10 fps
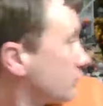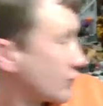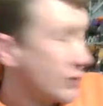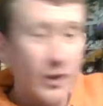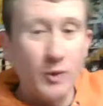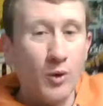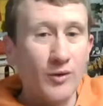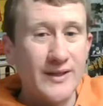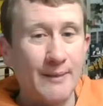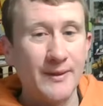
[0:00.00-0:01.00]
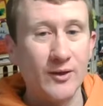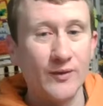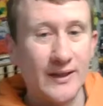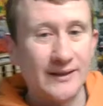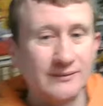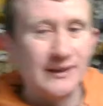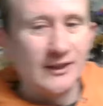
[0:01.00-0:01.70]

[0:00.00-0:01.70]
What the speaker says: So you know what was happening on there.